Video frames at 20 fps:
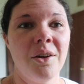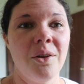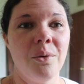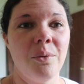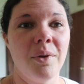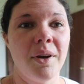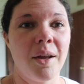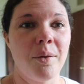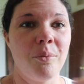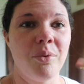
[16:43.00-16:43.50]

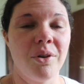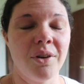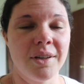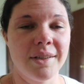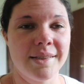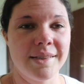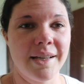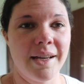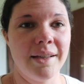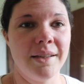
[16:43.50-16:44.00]
When I put
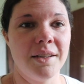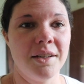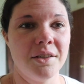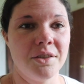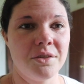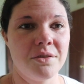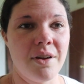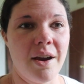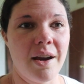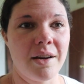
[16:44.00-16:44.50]
aside the
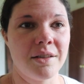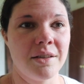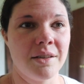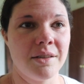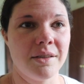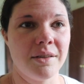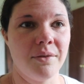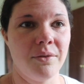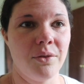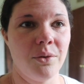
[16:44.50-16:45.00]

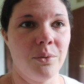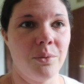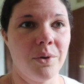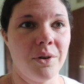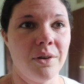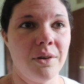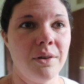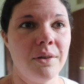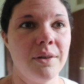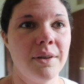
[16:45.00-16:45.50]
distractions of the
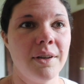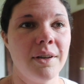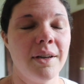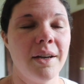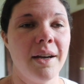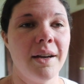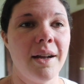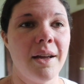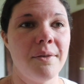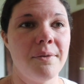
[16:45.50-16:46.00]
world
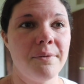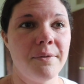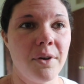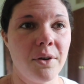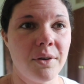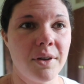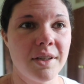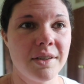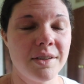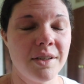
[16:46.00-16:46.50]
and I
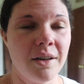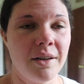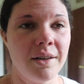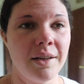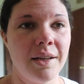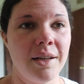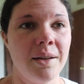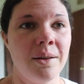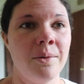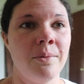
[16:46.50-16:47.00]
focus on
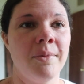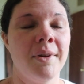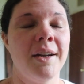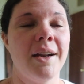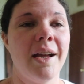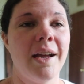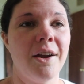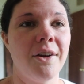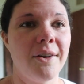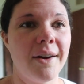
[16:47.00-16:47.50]
Him and
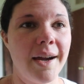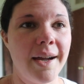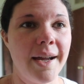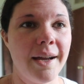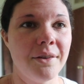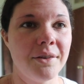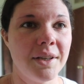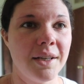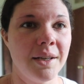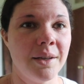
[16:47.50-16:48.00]
I cry
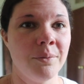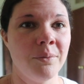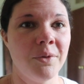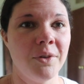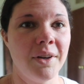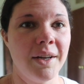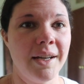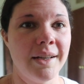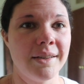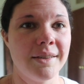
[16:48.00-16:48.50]
out to Him
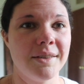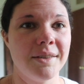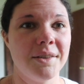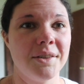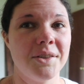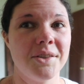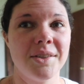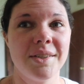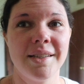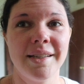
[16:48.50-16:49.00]
for
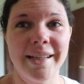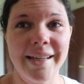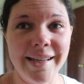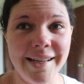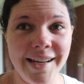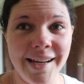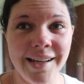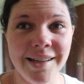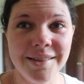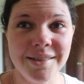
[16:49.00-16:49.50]
answers,
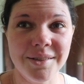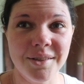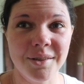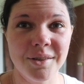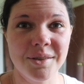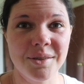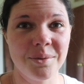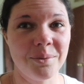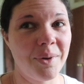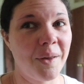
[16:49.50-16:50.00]
He
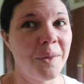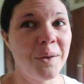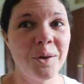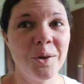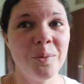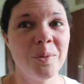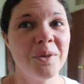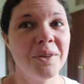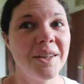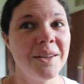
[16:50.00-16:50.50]
answers. Whether
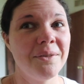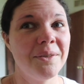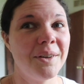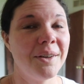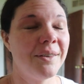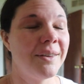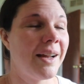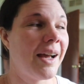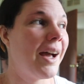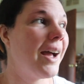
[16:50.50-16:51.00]
you believe it
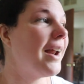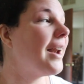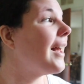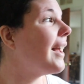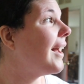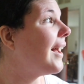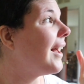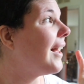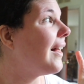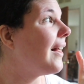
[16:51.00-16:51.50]
or not,
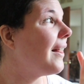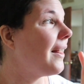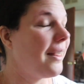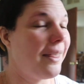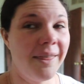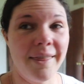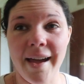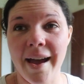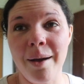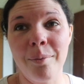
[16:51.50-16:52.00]

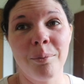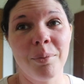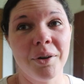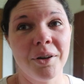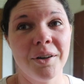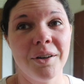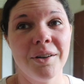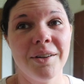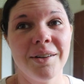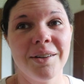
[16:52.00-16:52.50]
that
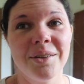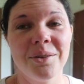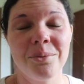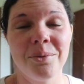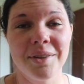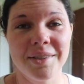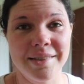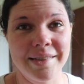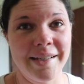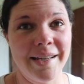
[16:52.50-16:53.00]
bird
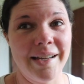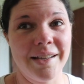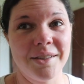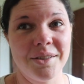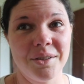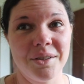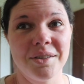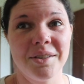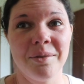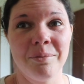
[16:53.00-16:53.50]
was an
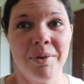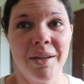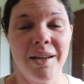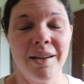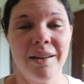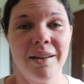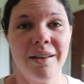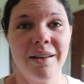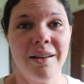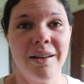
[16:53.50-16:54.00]
answer to
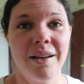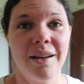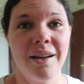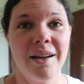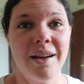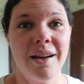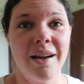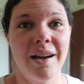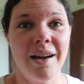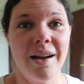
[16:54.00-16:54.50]
me.
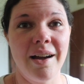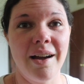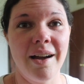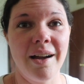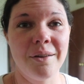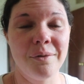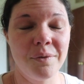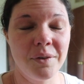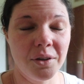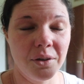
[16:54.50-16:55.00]

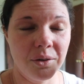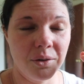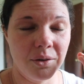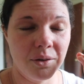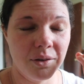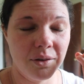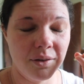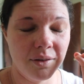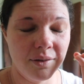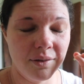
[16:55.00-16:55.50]
I feel
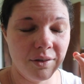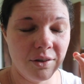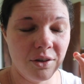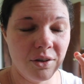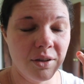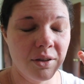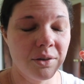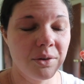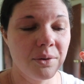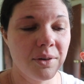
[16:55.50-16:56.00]

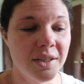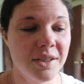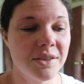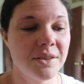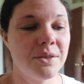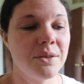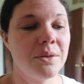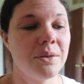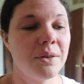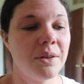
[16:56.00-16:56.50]

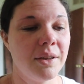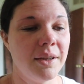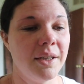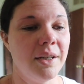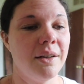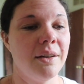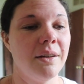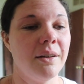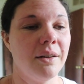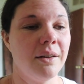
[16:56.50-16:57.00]
crystal
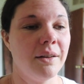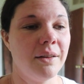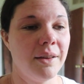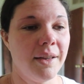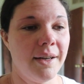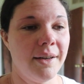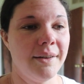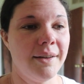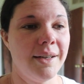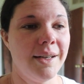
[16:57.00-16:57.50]
clear
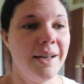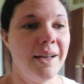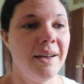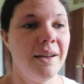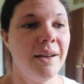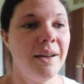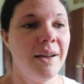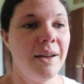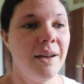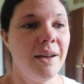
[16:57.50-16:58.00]
clarity,